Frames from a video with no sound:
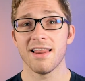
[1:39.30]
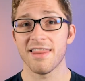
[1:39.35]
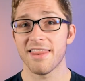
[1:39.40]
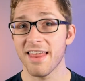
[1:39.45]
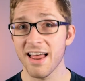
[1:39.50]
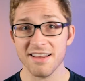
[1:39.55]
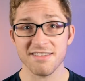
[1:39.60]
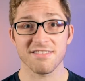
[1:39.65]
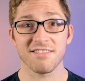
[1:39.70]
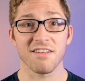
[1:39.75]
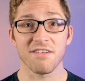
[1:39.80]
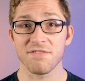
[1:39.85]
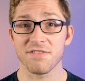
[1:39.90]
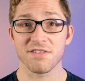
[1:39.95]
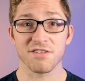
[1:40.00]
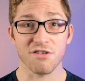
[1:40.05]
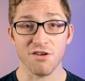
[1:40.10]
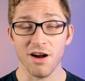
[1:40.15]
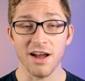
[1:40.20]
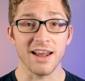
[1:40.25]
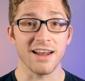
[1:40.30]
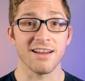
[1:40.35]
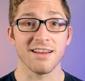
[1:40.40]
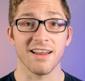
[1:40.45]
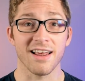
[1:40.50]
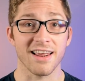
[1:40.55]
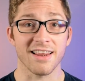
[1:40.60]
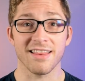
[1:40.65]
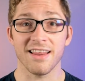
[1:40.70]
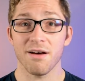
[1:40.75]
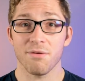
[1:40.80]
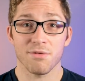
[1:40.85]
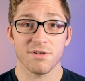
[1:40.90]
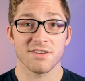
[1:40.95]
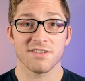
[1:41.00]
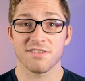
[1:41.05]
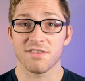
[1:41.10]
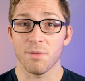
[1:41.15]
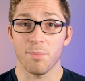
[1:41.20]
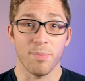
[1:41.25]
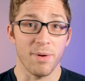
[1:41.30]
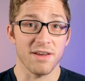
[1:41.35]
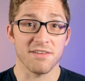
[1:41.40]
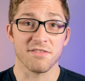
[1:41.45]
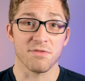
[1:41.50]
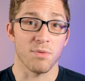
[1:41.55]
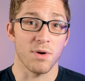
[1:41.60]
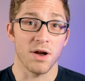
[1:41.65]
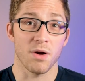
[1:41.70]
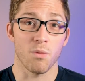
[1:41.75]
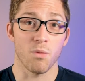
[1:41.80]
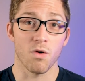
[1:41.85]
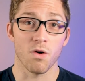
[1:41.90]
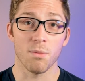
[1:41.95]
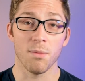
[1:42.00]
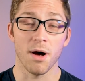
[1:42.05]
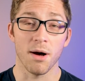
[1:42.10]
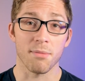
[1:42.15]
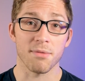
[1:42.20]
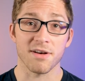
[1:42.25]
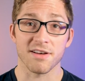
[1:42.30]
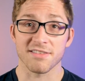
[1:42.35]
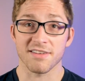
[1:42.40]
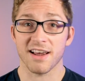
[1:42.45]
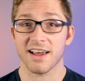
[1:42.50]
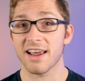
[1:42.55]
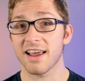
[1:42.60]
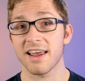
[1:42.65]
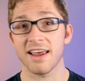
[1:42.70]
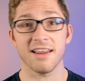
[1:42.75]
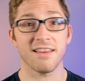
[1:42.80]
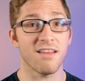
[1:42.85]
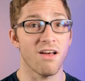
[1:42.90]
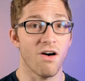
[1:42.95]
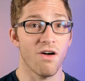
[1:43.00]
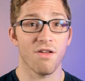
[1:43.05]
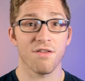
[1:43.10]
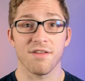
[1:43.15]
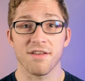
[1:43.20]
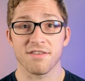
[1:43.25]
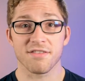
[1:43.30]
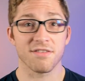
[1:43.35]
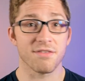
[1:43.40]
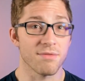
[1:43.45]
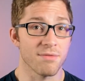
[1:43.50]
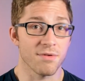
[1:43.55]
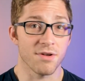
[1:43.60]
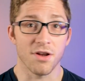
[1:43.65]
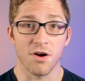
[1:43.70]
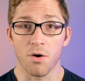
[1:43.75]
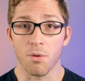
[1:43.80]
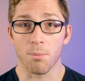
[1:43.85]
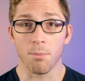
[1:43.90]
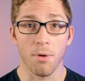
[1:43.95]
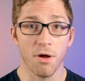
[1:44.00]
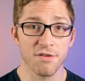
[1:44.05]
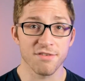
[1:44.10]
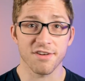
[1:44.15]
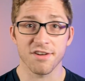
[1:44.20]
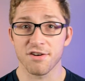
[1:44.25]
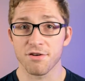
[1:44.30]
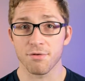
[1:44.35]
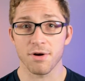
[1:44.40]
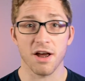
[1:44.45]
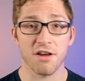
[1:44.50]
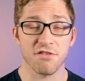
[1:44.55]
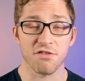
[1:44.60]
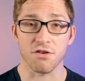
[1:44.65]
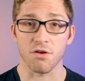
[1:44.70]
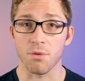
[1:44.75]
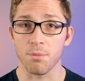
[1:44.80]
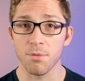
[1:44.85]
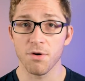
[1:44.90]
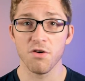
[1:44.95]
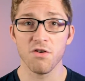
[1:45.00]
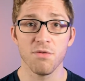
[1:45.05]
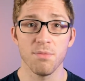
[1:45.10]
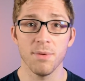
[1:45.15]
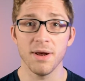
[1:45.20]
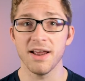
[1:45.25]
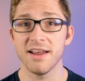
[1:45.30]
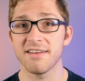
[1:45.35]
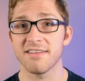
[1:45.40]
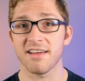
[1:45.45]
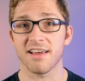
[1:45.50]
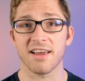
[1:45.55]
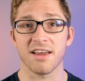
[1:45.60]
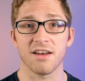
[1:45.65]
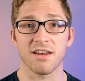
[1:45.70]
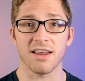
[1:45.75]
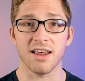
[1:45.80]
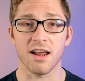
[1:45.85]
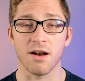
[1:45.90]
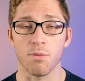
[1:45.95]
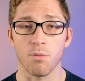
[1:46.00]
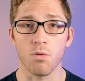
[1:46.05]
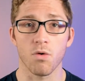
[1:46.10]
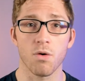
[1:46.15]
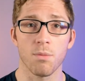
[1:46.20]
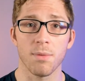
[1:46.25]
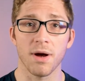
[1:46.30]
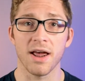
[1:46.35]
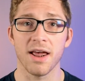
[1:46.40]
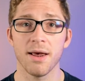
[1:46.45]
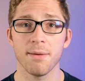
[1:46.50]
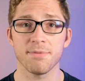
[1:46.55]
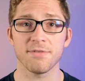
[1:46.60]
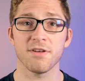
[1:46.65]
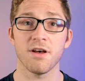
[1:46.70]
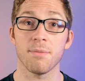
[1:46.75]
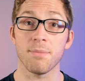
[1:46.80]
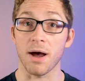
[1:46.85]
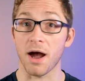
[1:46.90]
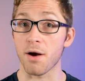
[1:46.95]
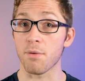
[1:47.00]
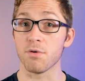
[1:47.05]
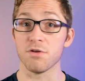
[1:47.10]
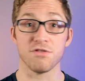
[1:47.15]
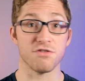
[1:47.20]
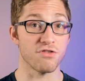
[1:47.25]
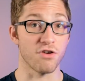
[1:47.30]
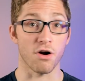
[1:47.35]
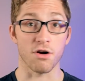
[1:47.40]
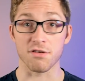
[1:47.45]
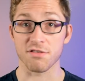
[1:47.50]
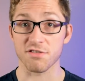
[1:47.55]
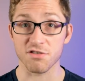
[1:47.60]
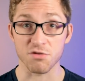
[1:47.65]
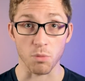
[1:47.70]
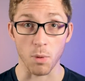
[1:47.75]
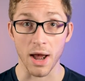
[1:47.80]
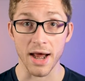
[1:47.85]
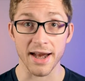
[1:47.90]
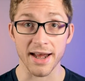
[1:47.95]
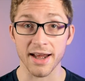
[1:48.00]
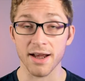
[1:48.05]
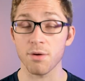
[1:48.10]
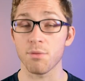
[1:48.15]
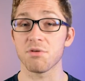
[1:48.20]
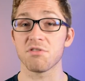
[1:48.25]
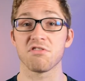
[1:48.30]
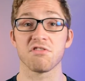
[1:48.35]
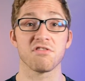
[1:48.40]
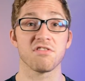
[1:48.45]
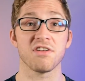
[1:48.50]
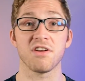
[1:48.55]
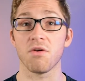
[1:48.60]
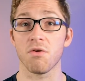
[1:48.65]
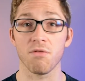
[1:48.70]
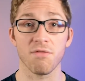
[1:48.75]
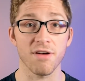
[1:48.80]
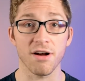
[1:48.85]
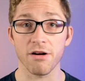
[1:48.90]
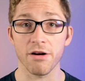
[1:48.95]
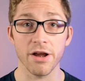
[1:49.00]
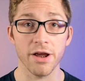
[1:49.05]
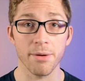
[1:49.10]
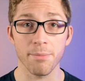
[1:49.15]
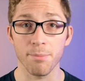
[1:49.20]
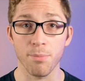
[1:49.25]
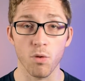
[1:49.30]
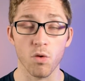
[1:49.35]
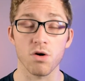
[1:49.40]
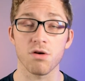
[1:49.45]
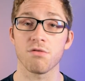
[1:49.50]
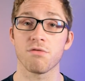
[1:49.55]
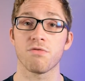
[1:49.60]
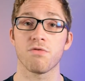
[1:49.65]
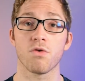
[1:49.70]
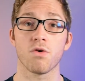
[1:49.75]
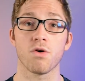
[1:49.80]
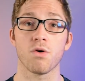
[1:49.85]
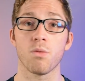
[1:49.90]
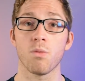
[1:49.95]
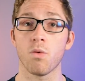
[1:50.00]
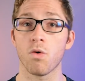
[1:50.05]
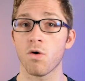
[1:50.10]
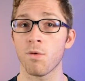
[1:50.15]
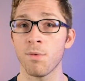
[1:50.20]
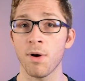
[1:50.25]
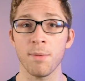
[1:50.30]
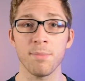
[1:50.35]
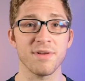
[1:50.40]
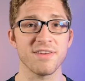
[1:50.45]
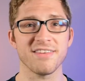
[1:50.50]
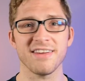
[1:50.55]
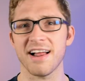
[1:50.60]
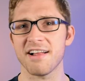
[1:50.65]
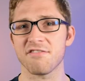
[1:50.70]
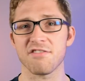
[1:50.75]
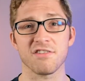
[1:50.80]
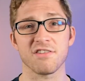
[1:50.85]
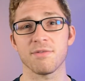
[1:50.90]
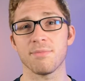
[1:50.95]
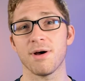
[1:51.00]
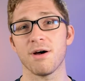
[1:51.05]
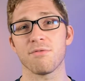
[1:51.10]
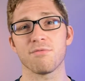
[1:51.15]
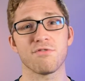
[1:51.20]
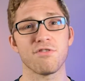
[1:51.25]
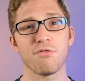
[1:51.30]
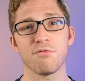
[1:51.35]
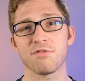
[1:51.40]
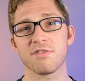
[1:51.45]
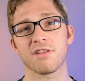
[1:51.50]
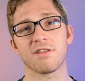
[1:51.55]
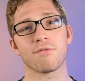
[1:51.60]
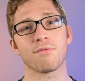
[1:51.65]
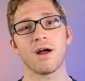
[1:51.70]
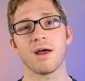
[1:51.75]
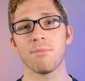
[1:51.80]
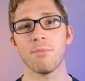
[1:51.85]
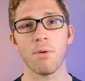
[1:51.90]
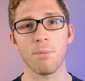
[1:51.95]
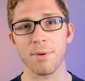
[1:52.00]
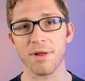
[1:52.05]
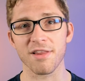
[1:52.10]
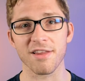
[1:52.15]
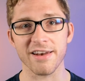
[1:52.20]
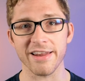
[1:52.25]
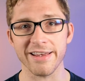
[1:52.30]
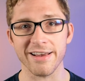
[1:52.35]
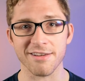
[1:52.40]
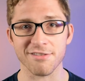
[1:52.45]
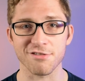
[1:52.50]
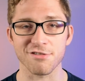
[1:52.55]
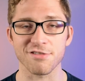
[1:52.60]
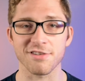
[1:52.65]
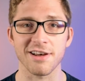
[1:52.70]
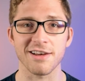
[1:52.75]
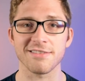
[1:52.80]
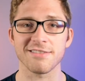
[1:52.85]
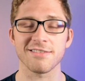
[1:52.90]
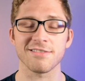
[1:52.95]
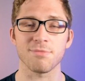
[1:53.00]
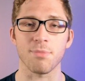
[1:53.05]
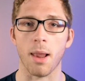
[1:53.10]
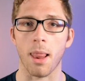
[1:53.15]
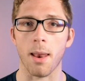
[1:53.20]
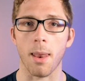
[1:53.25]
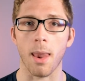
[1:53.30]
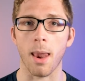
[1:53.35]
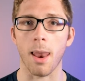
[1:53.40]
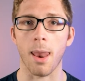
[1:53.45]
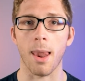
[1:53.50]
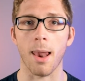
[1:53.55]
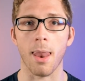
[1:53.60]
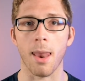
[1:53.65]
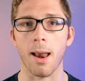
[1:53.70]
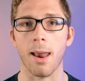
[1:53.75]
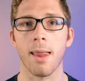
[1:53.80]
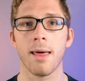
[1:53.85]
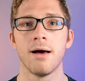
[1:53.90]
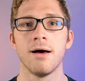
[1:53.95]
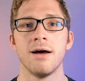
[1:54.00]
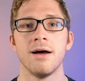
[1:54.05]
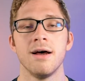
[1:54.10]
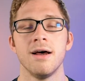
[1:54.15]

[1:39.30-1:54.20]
That stuff is great. Like that was the best way to warm up because I could get all this, multi-directional movement. I could kind of warm my hips up. I would start sweating, which is still very important for a warm up. It's not just about choosing the right mobility exercises, blah, blah, blah, blah.